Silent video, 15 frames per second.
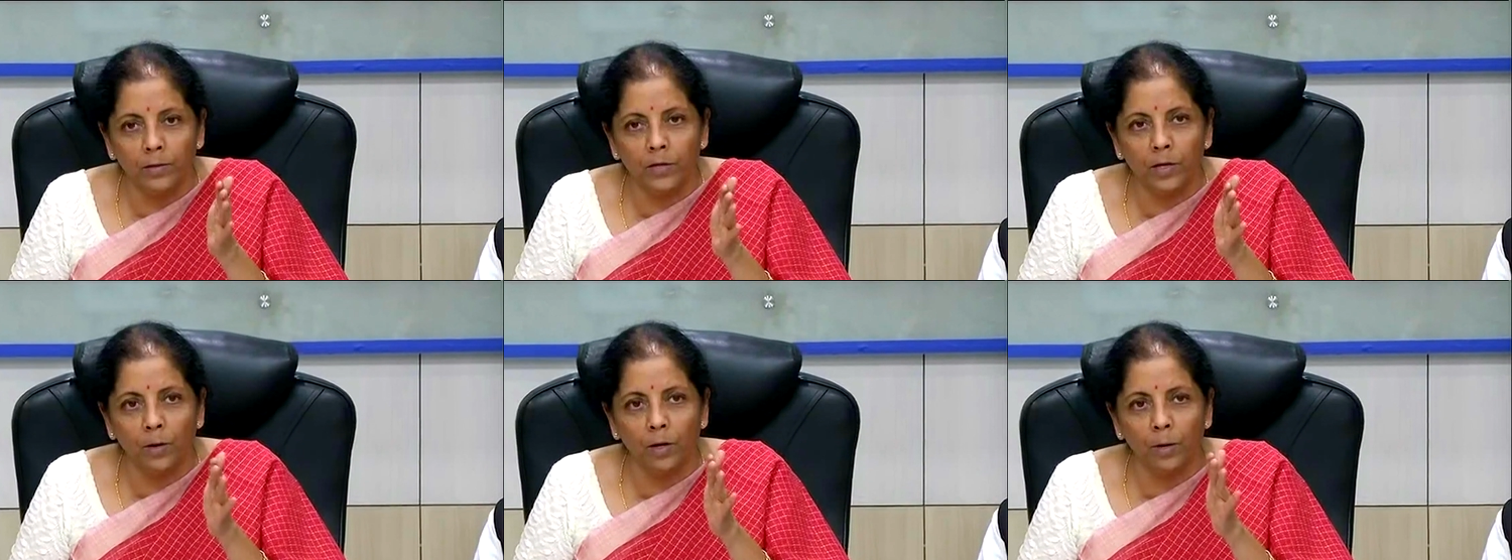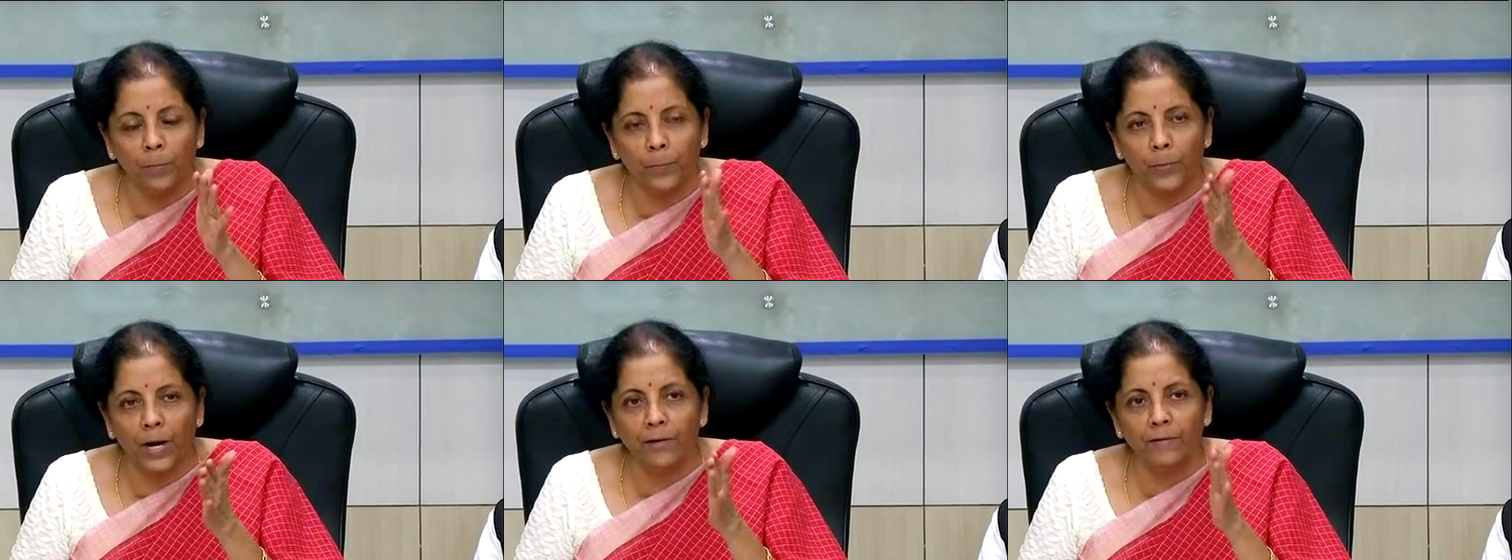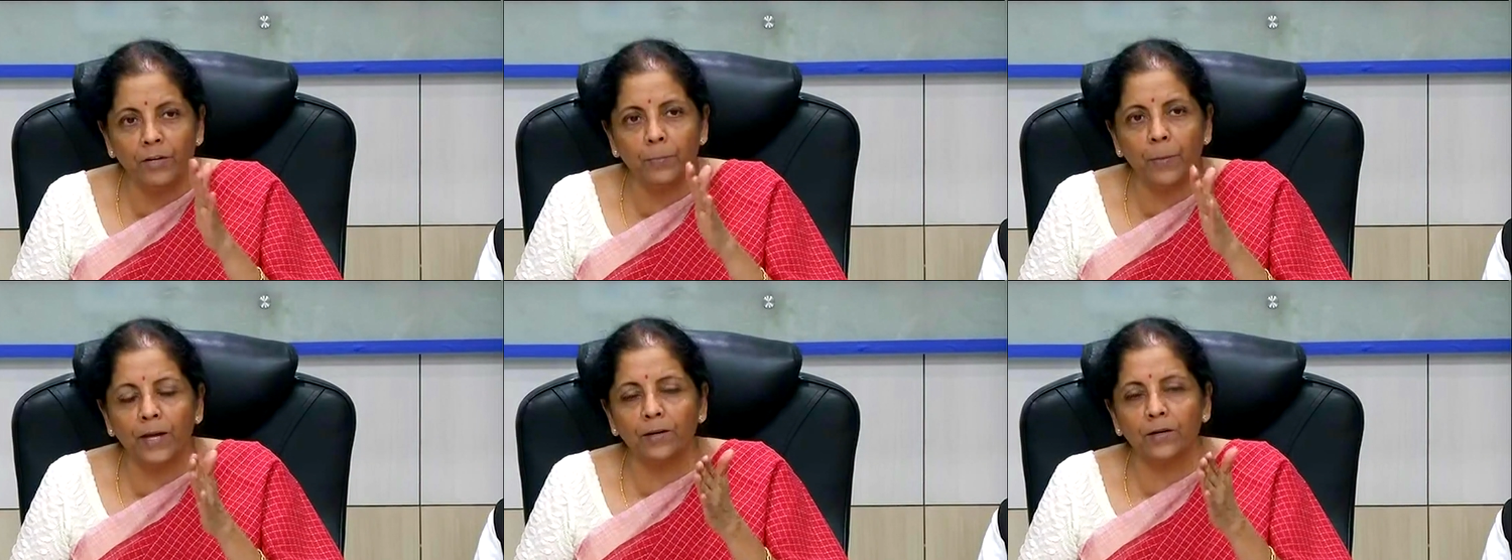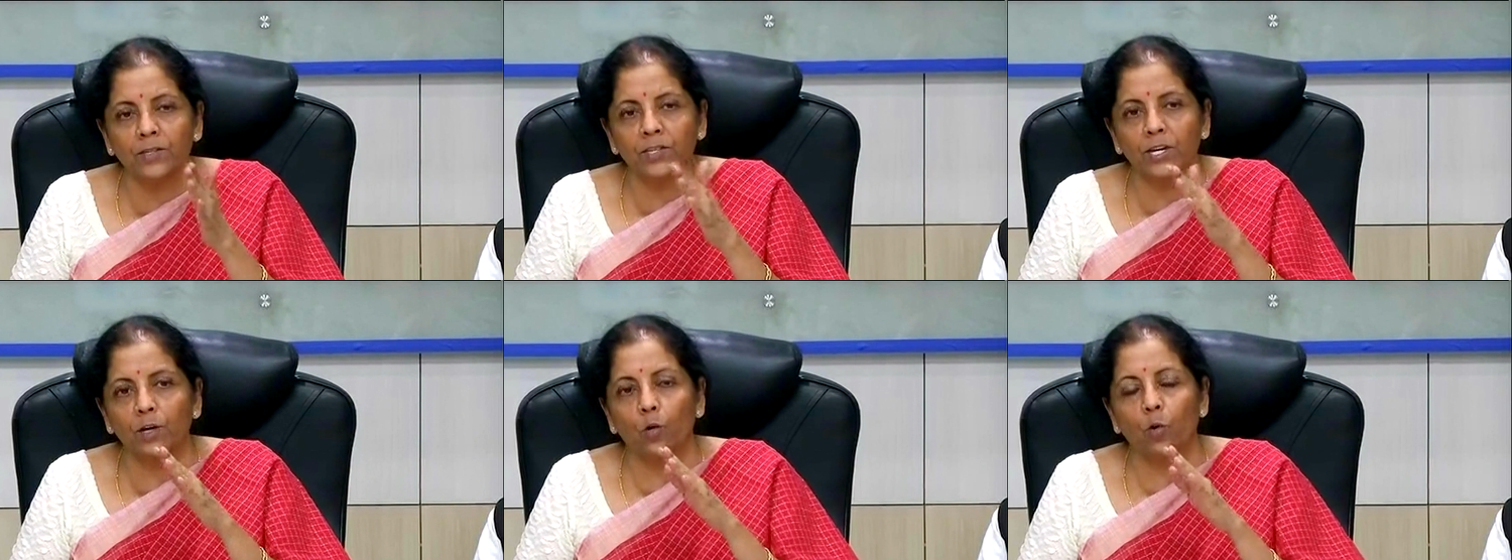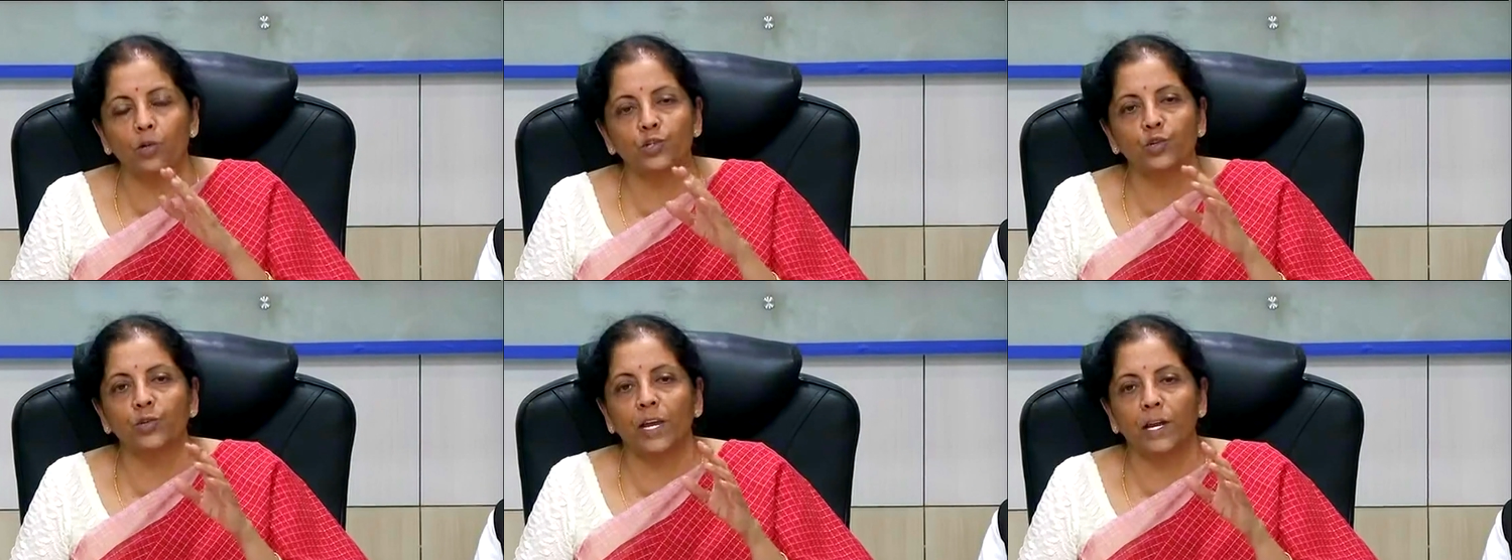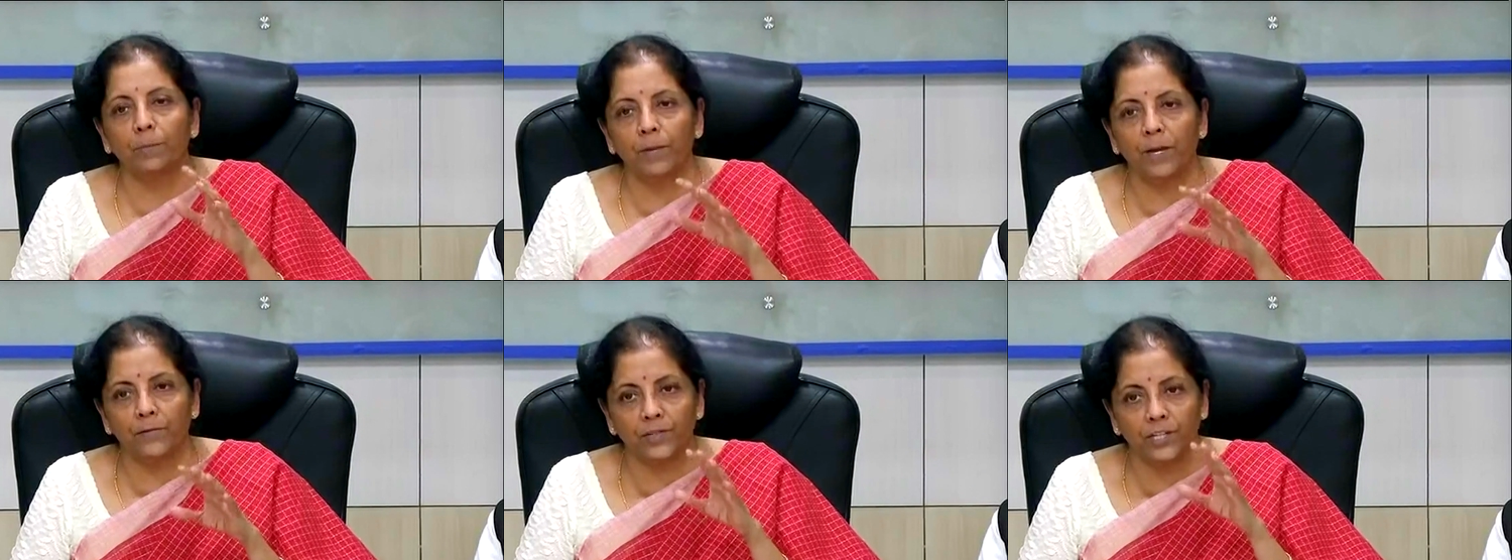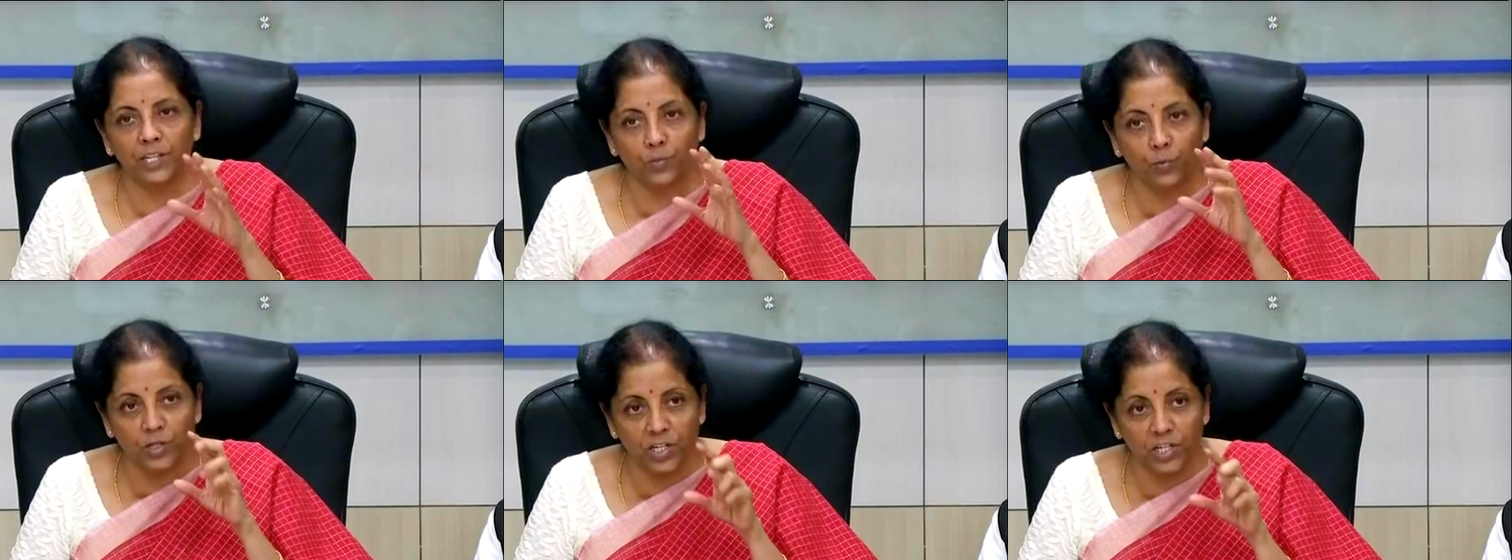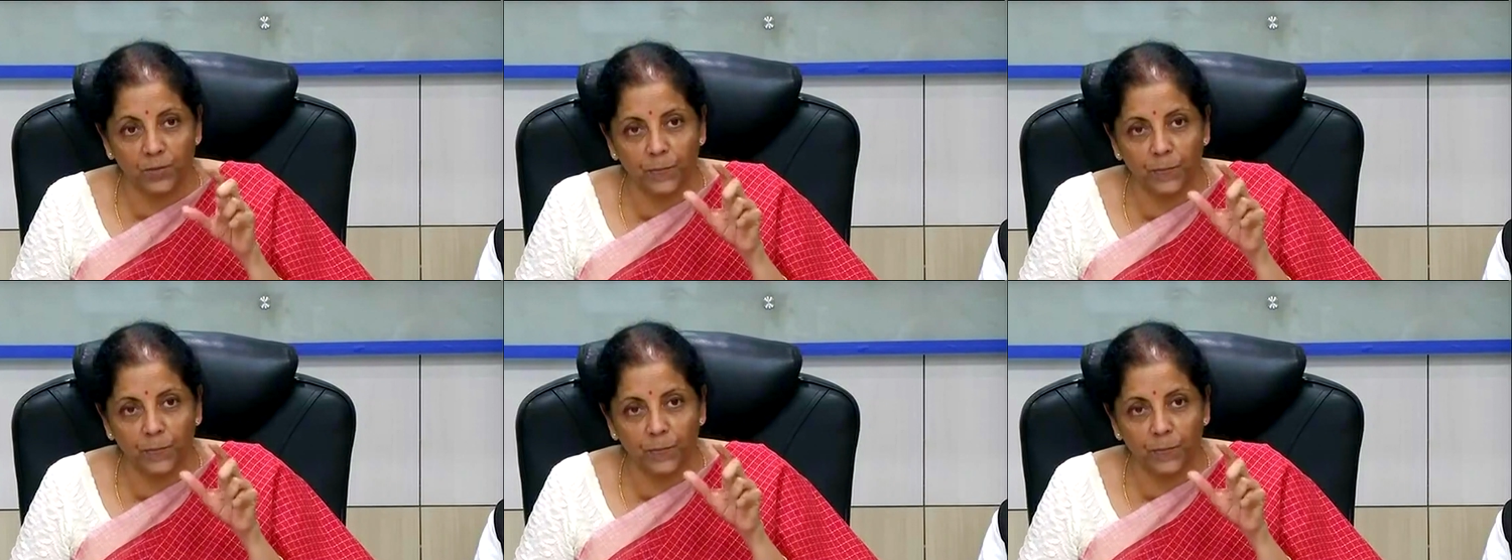the private bankers and also the NBFCs which are